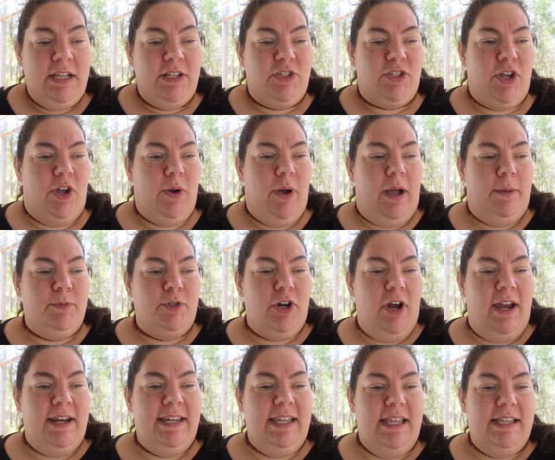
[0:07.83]
So, I'm
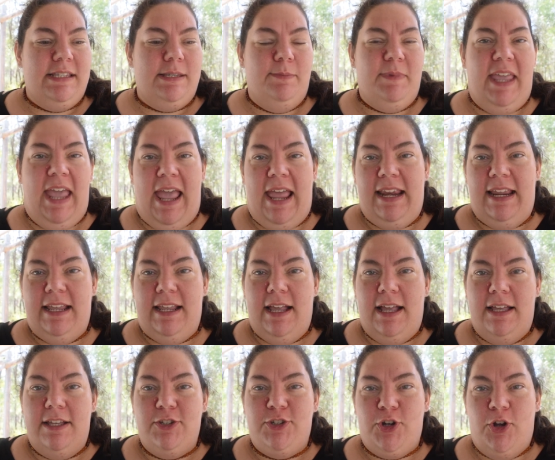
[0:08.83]
trying to get some canning
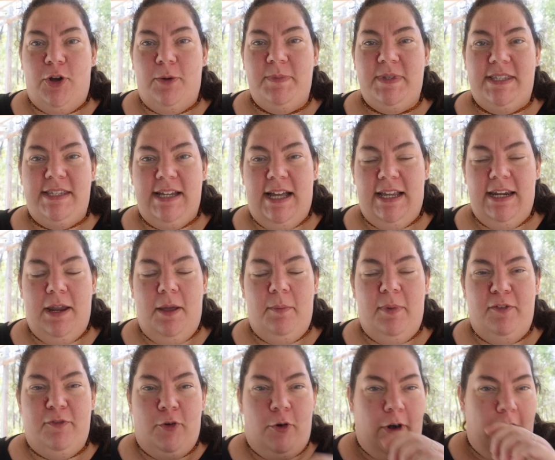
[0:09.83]
jobs done
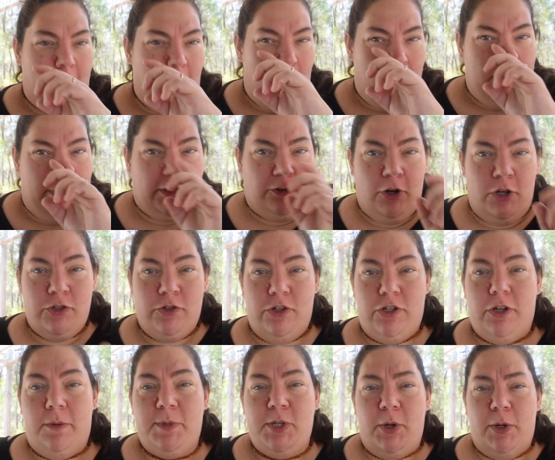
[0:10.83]
before I go on my grocery
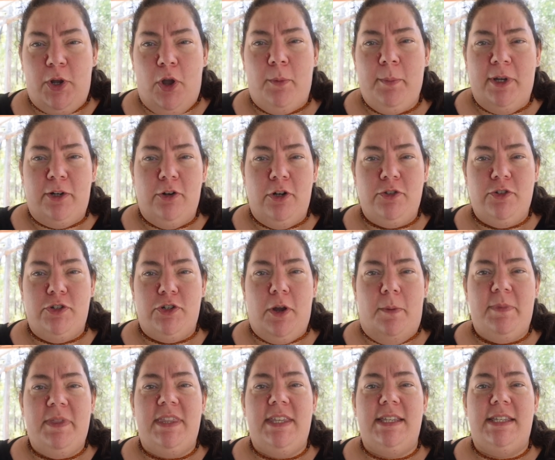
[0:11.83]
shop. So, I go on my grocery
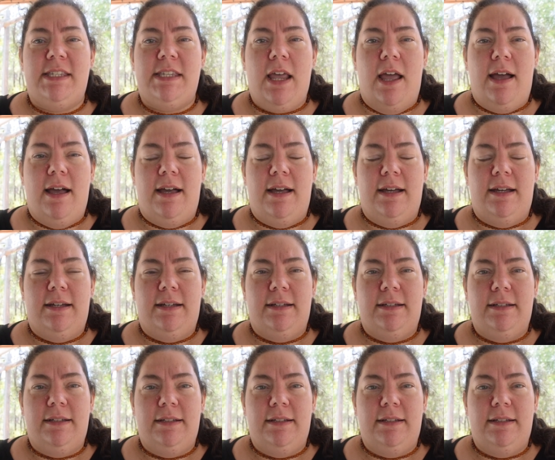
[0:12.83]
shop this uh,